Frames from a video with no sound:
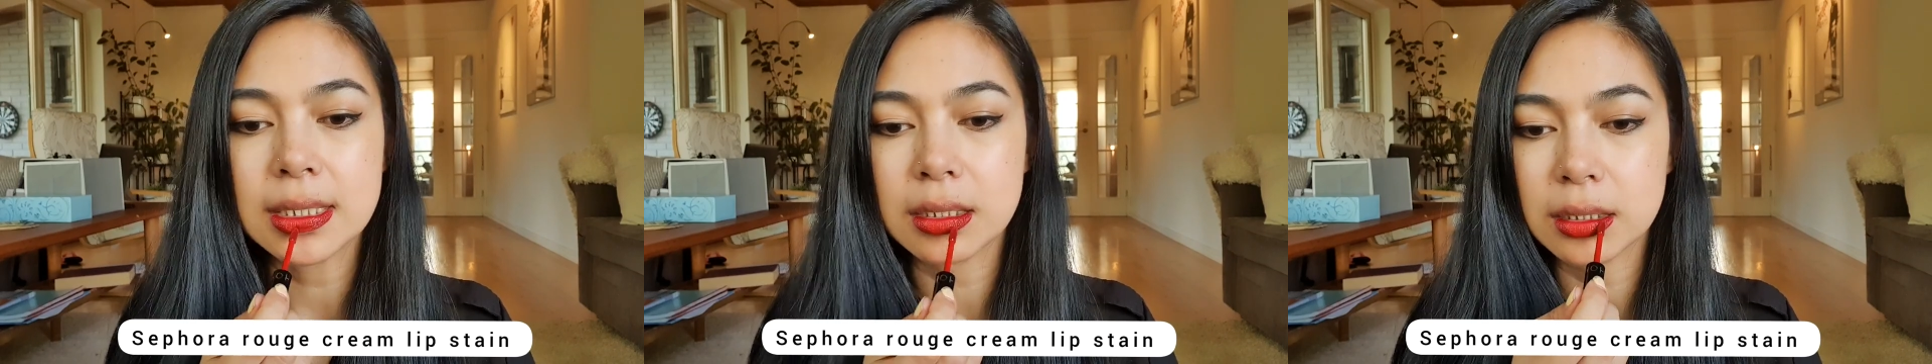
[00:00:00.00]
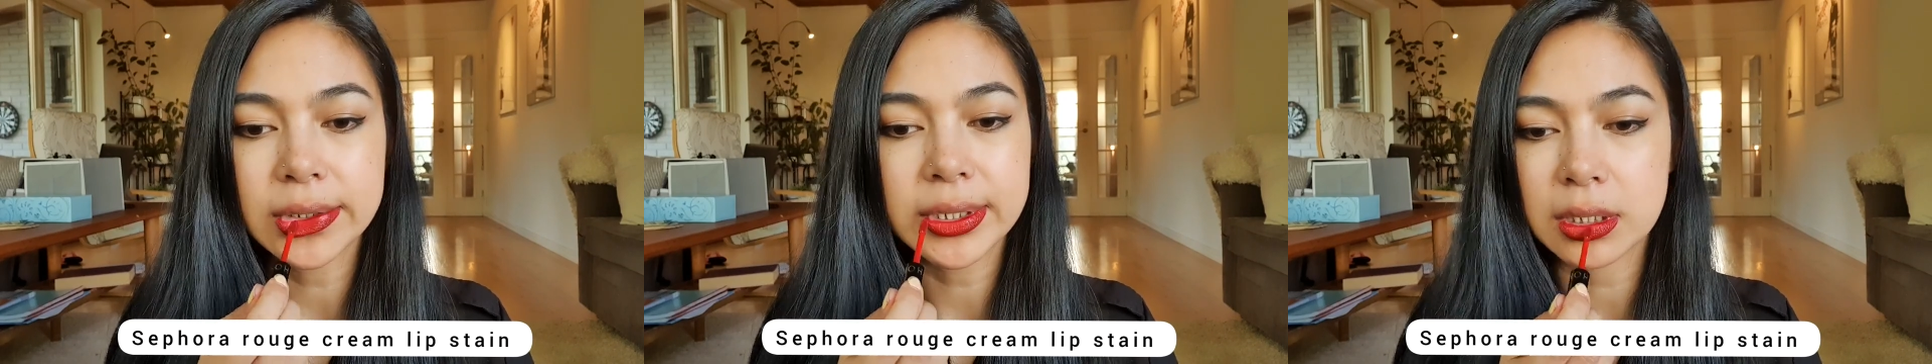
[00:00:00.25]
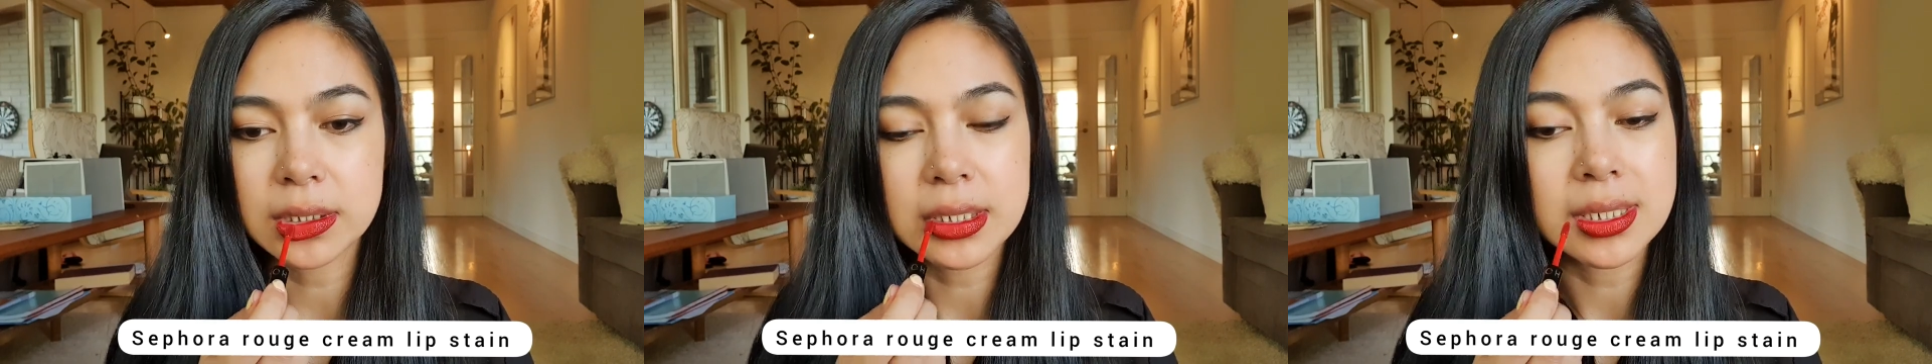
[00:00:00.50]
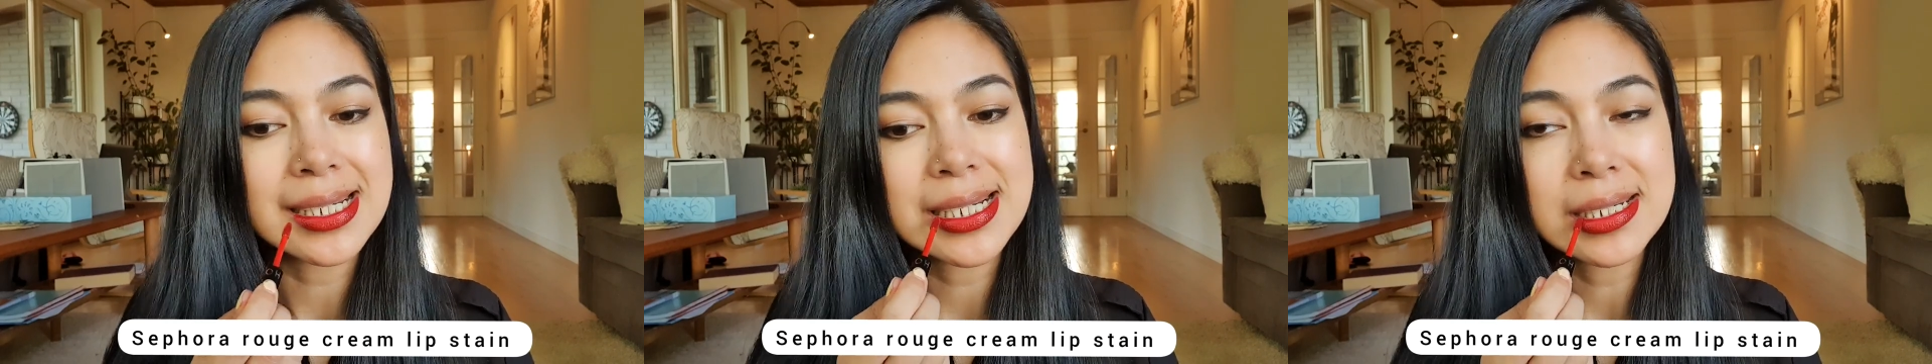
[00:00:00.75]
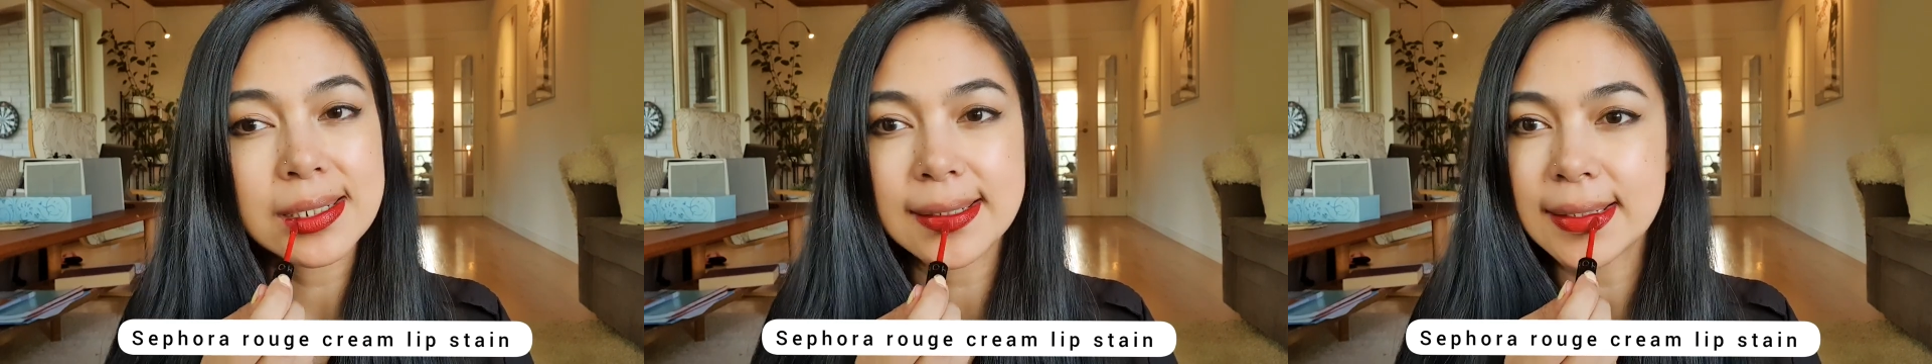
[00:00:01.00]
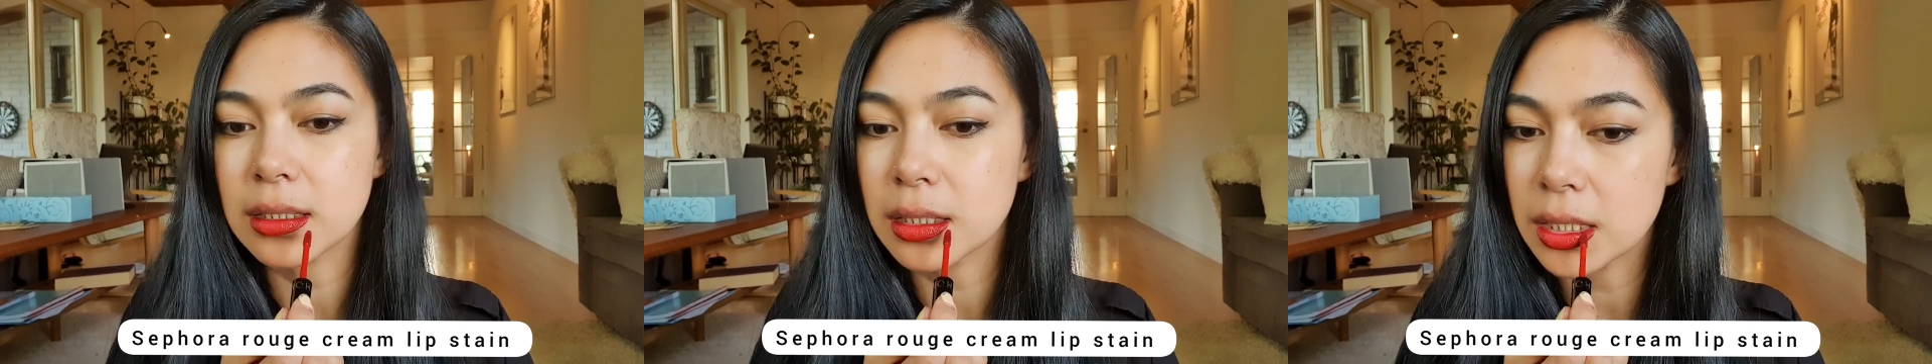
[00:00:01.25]
It feels so
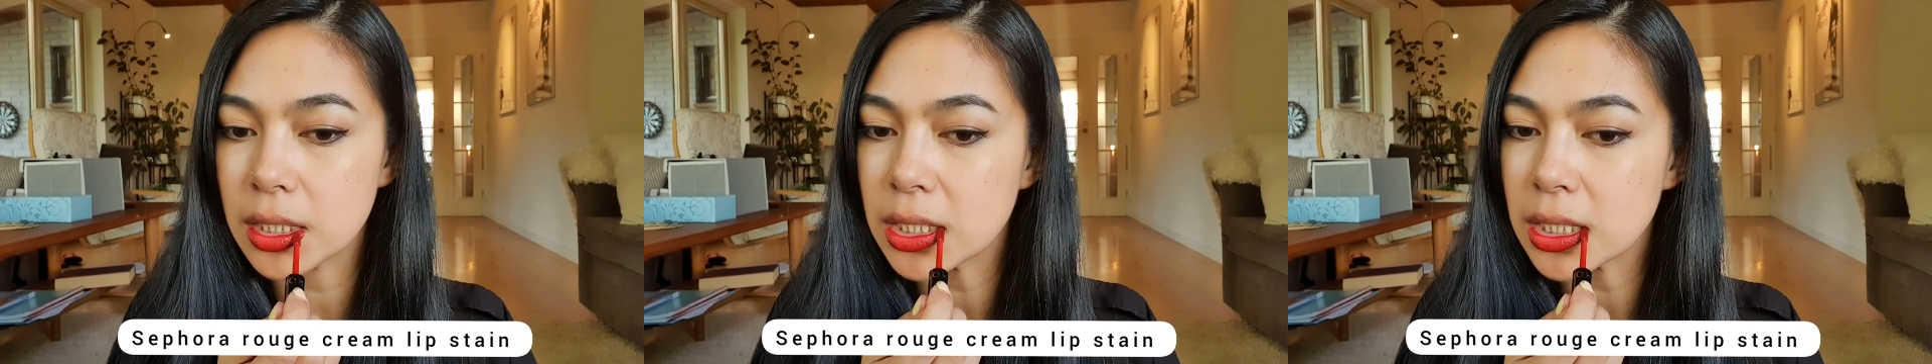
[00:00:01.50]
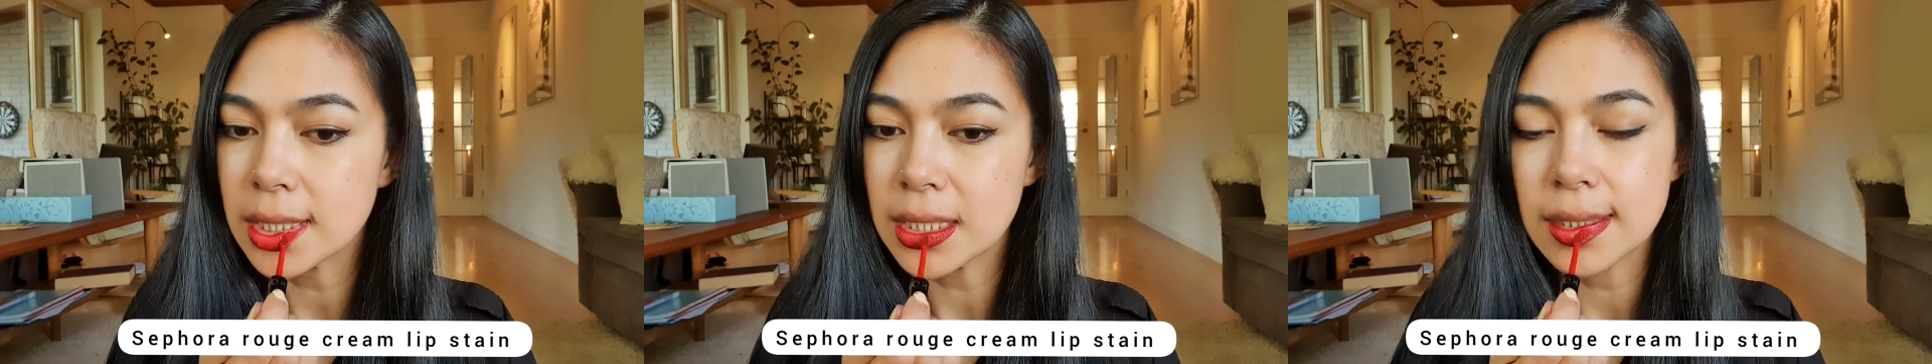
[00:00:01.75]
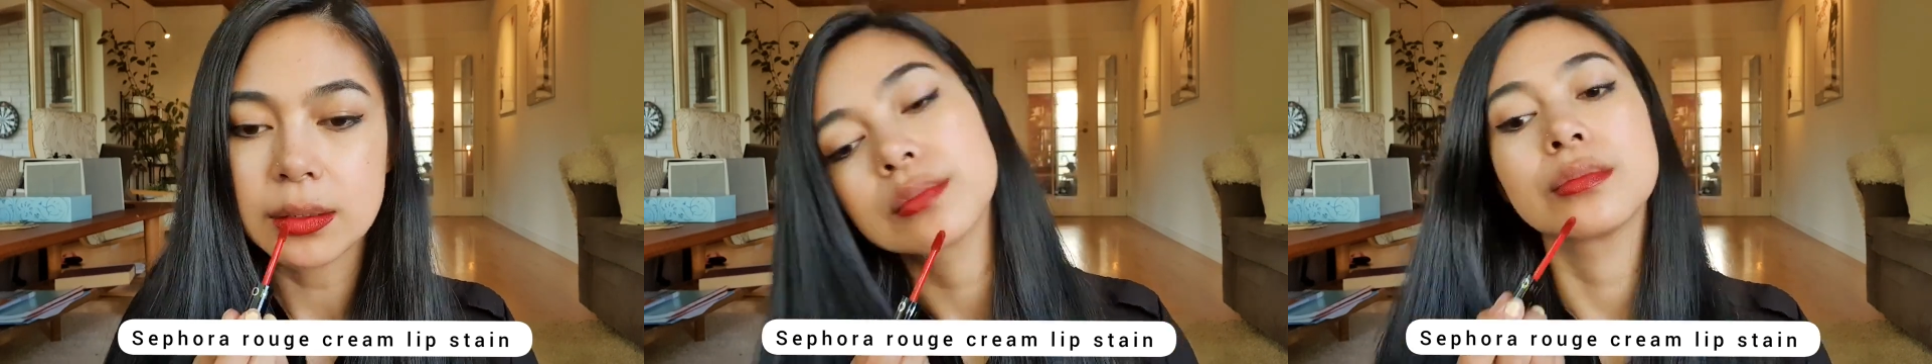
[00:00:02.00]
lightweight